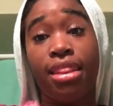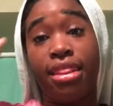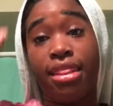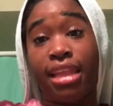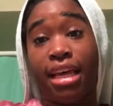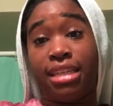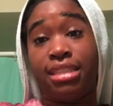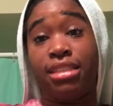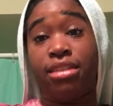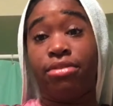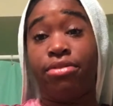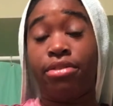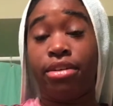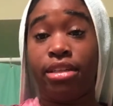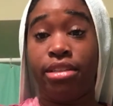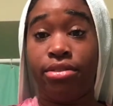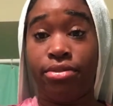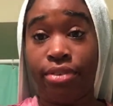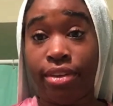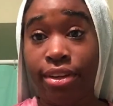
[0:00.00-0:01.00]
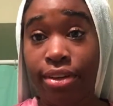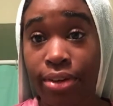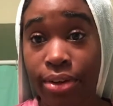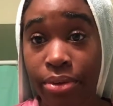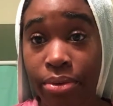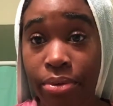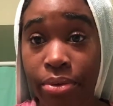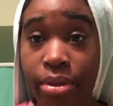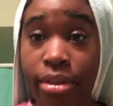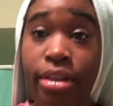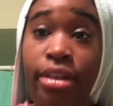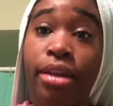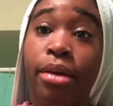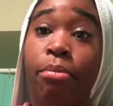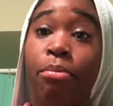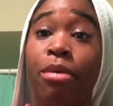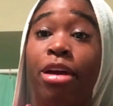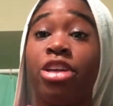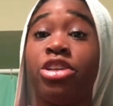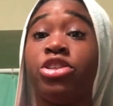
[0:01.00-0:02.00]
that's it for this video.
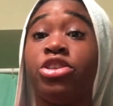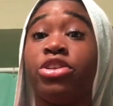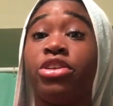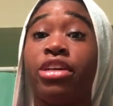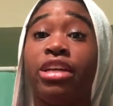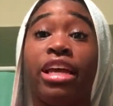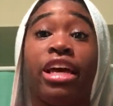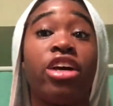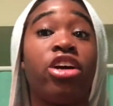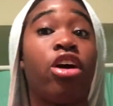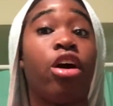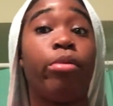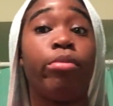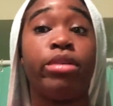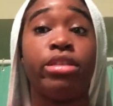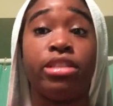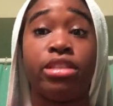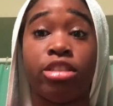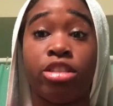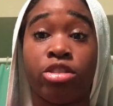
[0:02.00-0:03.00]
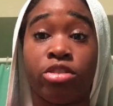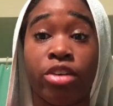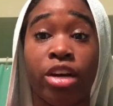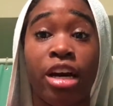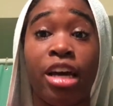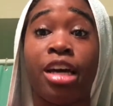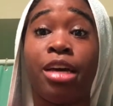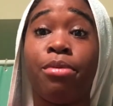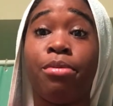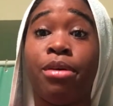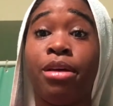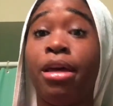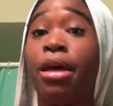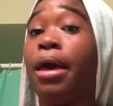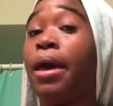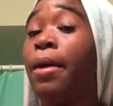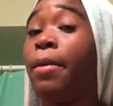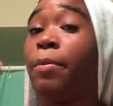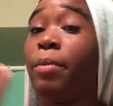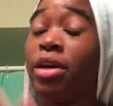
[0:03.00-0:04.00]
Make sure to like, comment, subscribe.
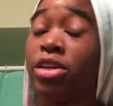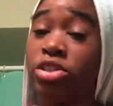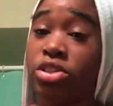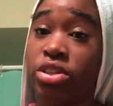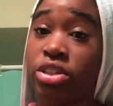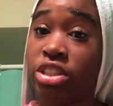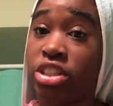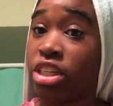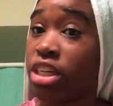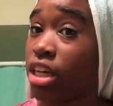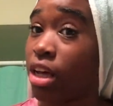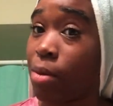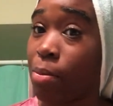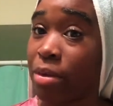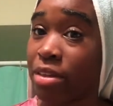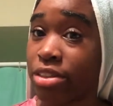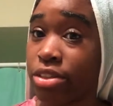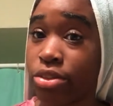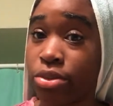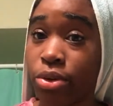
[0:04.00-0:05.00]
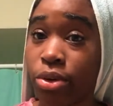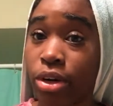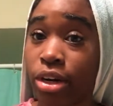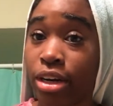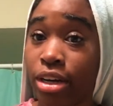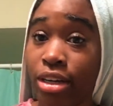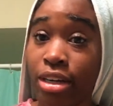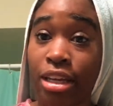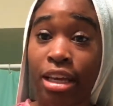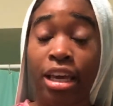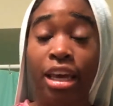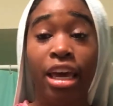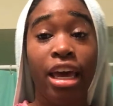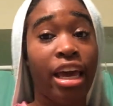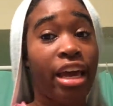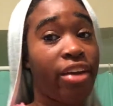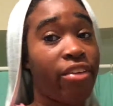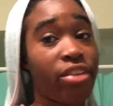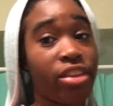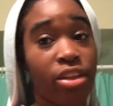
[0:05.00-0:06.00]
Make sure to check out my store.
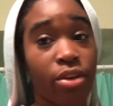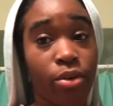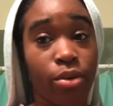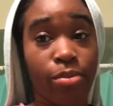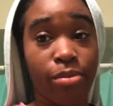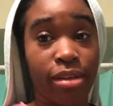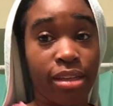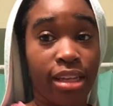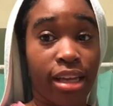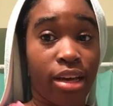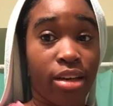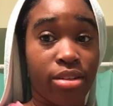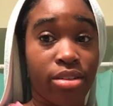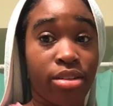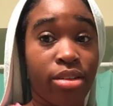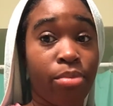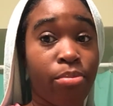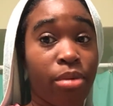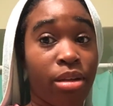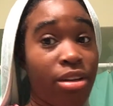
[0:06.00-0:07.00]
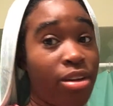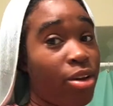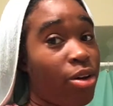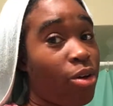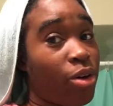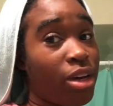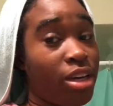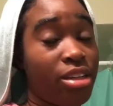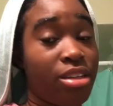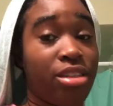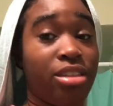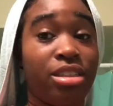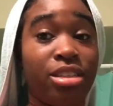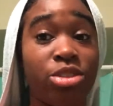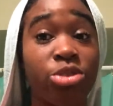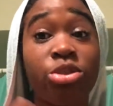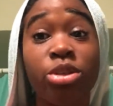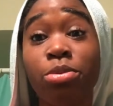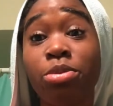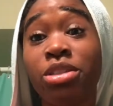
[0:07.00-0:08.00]
Everything will be down below in the
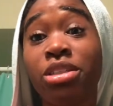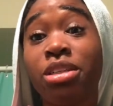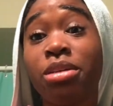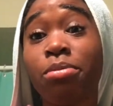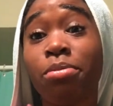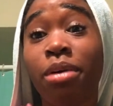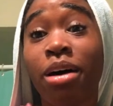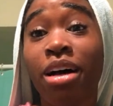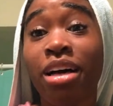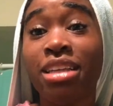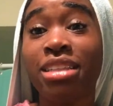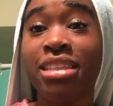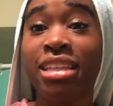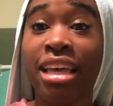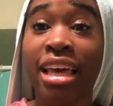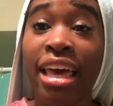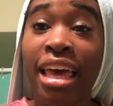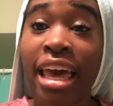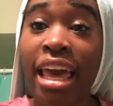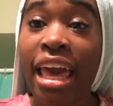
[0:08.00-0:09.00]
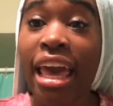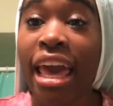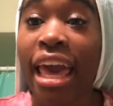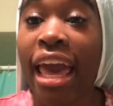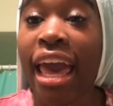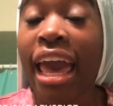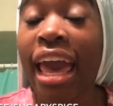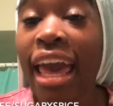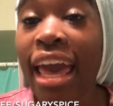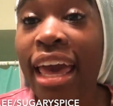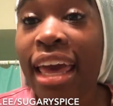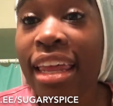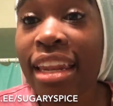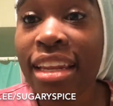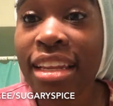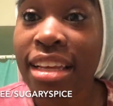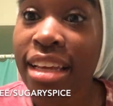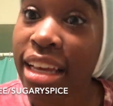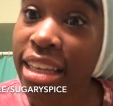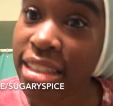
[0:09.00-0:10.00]
description box. And
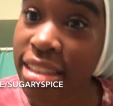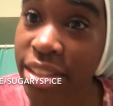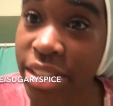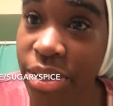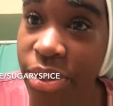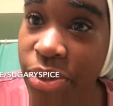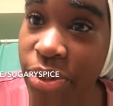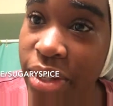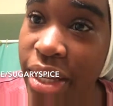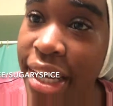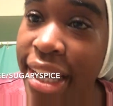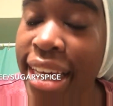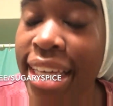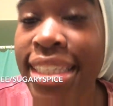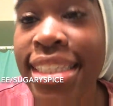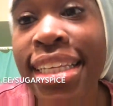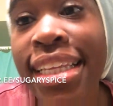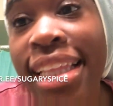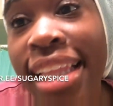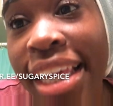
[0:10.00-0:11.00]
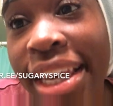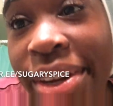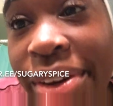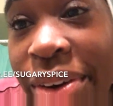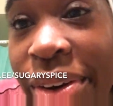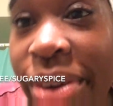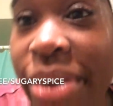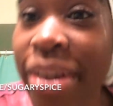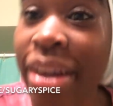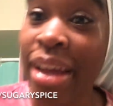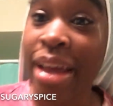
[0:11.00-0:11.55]
I see you guys later.